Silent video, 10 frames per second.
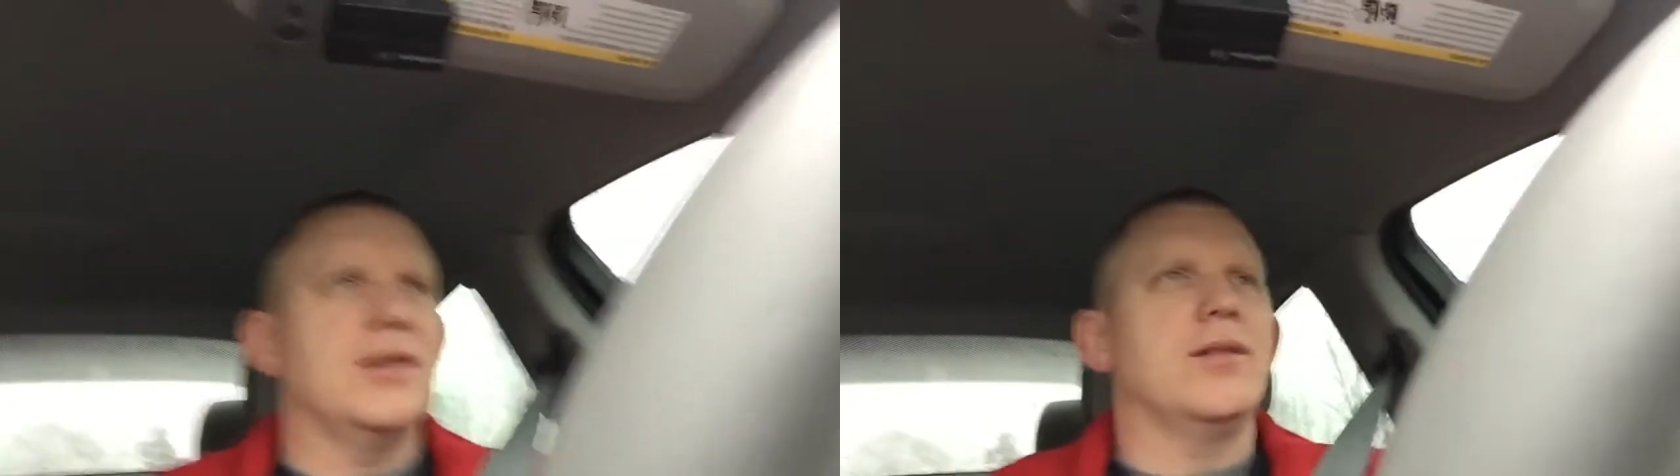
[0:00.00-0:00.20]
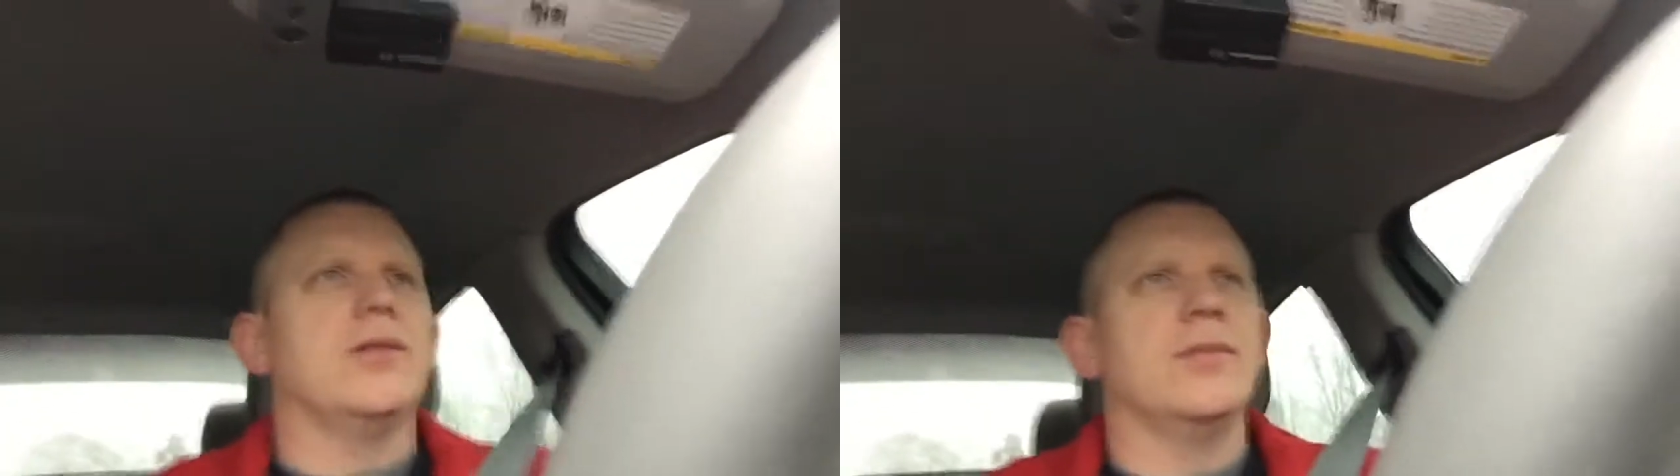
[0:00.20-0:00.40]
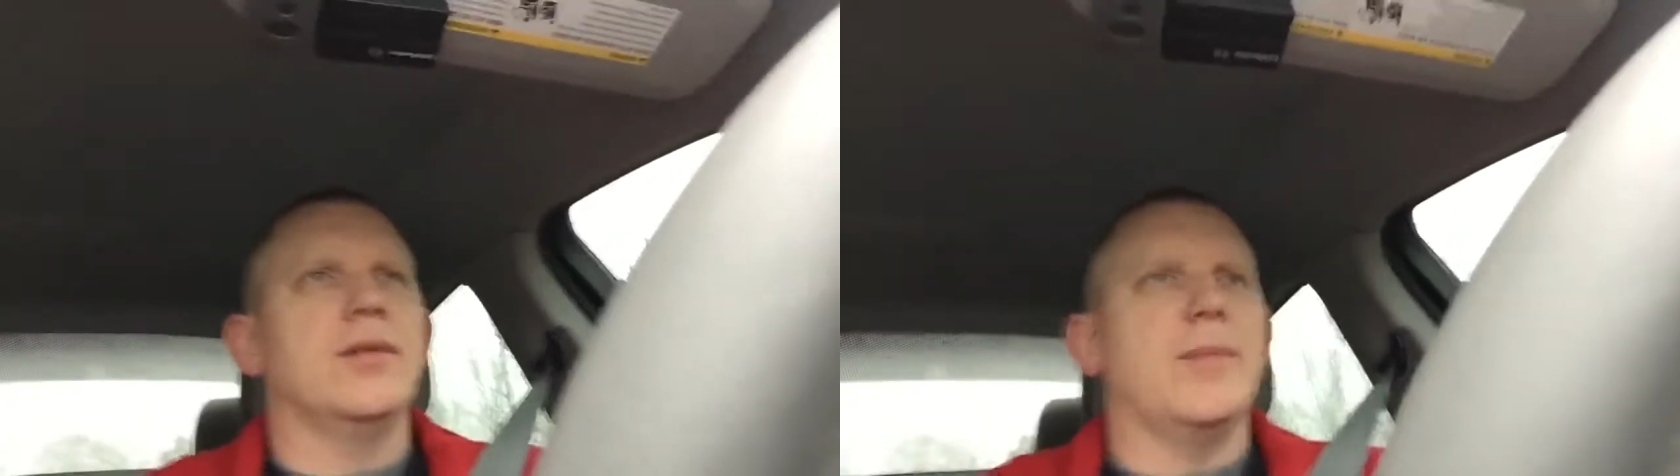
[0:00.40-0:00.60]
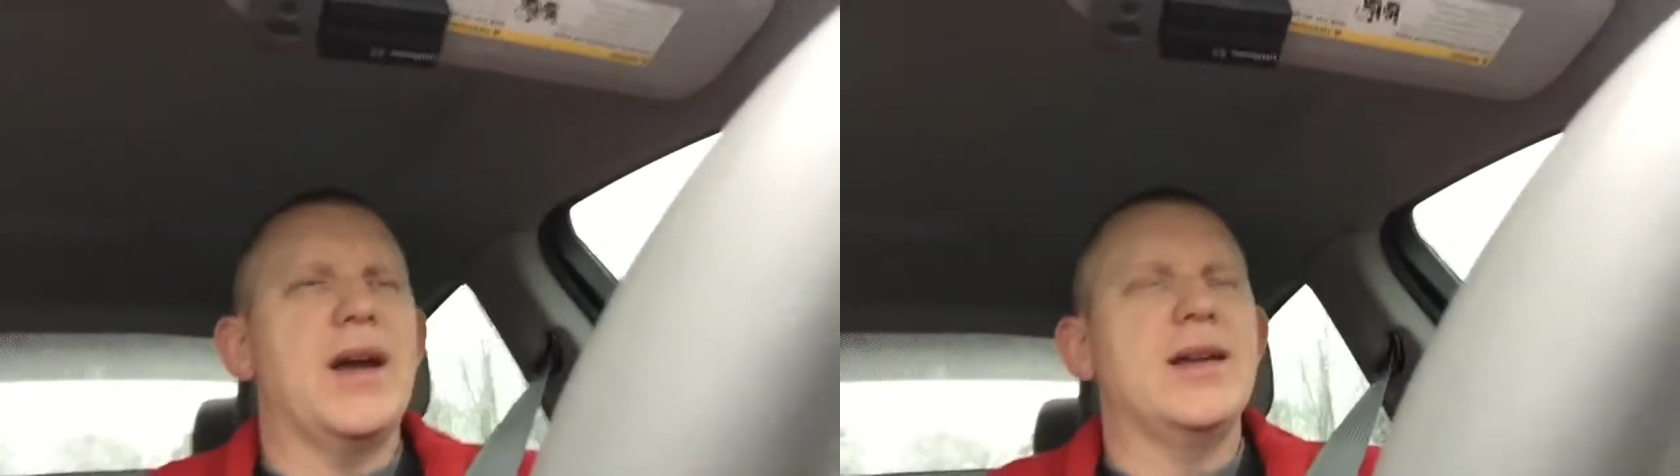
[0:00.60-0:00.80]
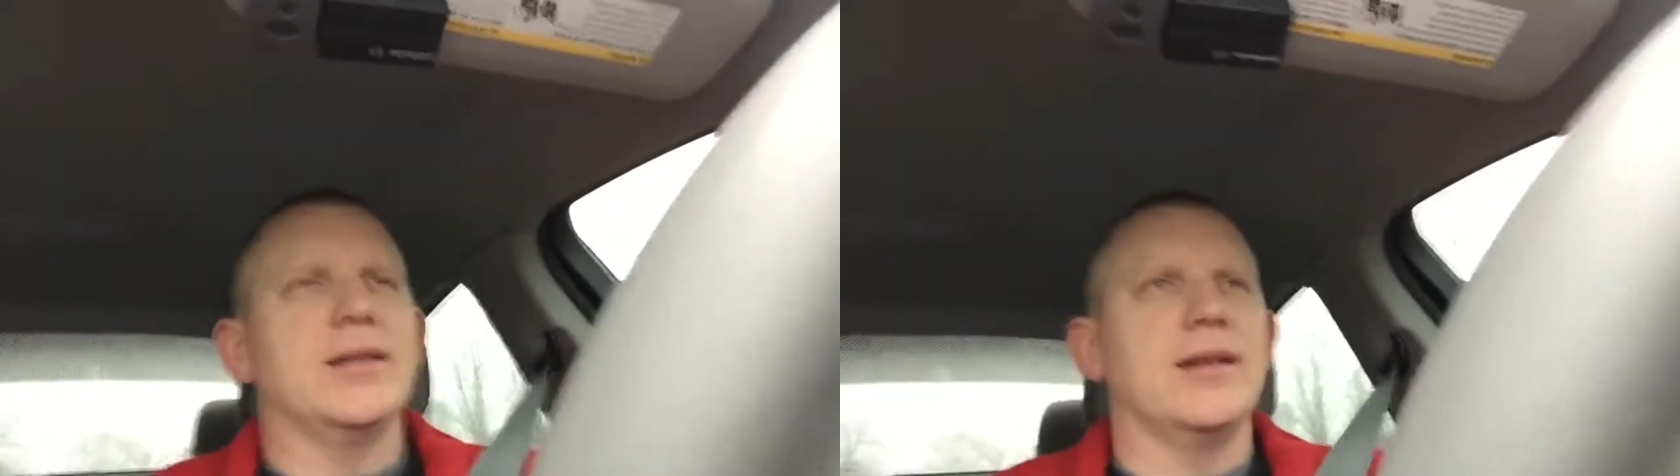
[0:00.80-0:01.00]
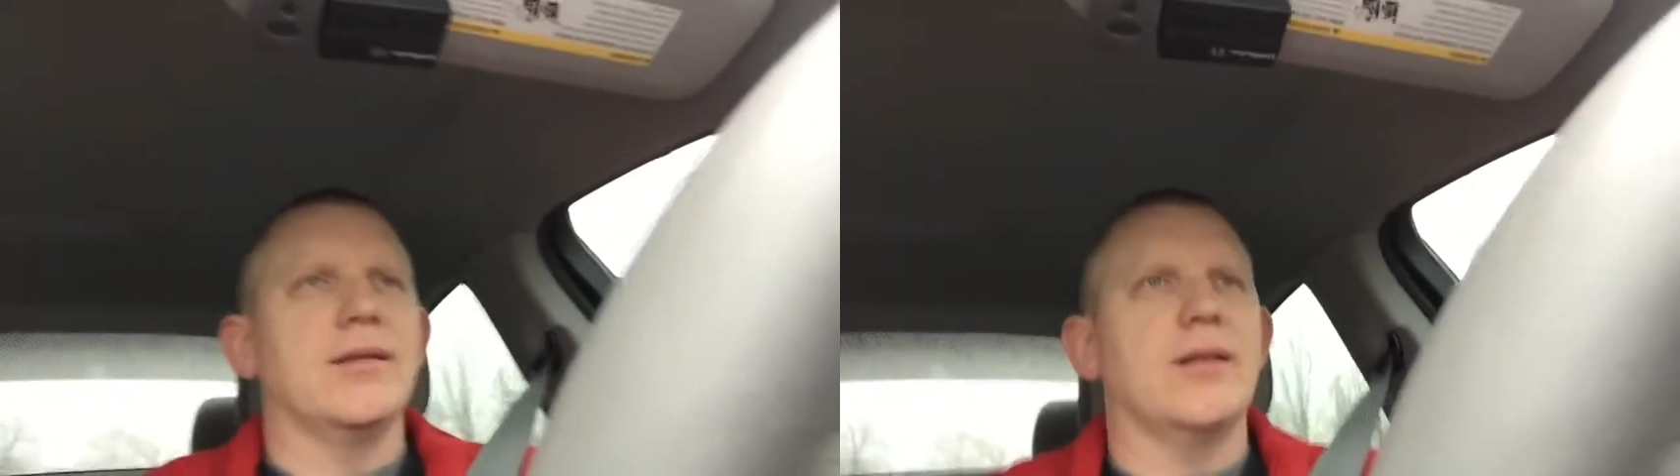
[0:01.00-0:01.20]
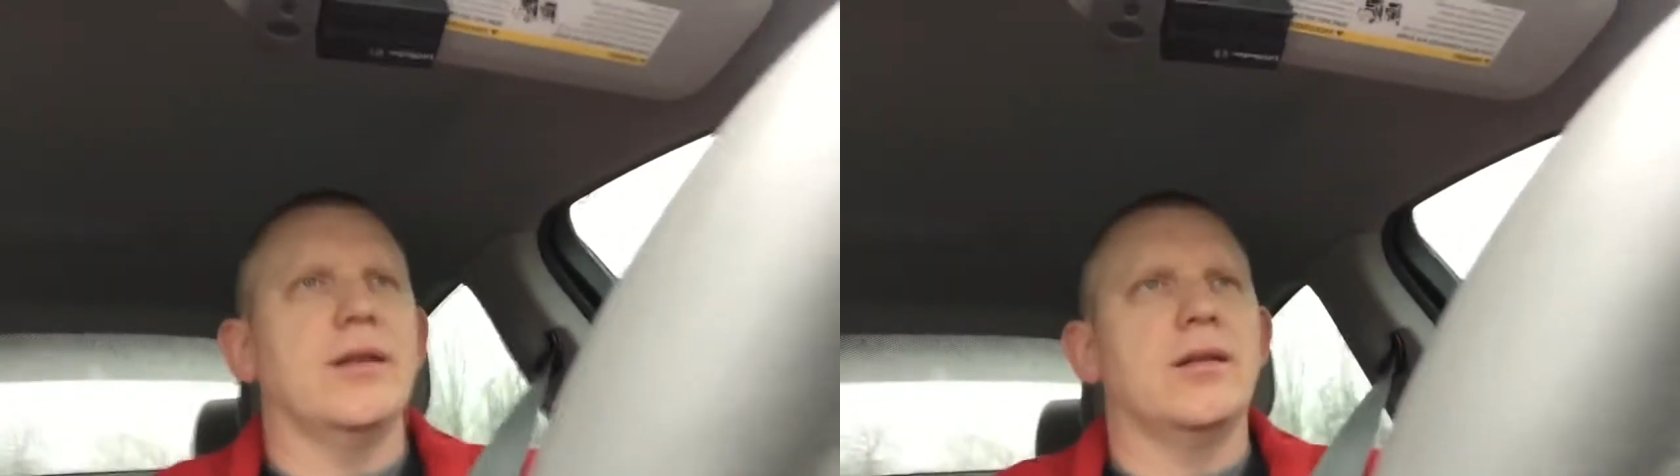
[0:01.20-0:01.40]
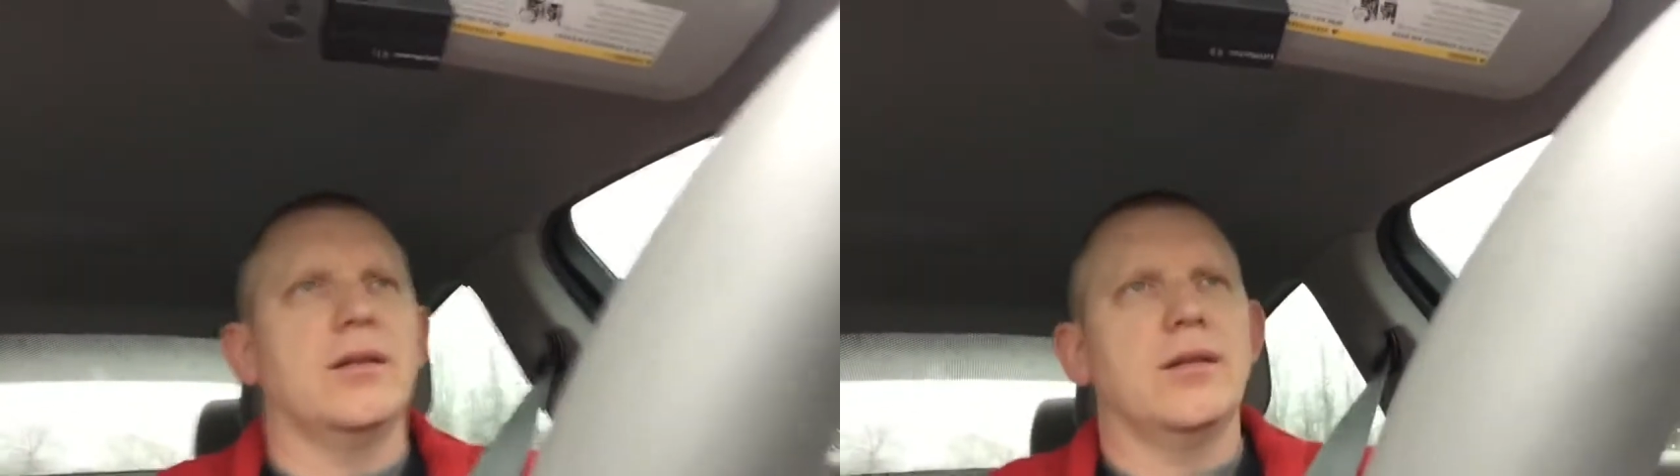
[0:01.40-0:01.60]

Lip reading: still amazing that